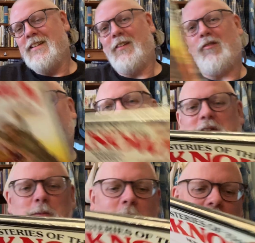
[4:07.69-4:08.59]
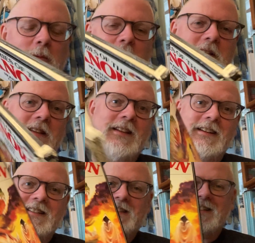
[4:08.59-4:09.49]
dragons was in
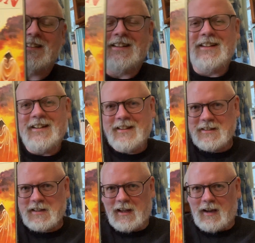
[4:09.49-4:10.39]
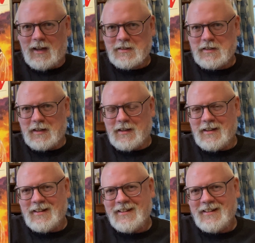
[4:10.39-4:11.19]
this classic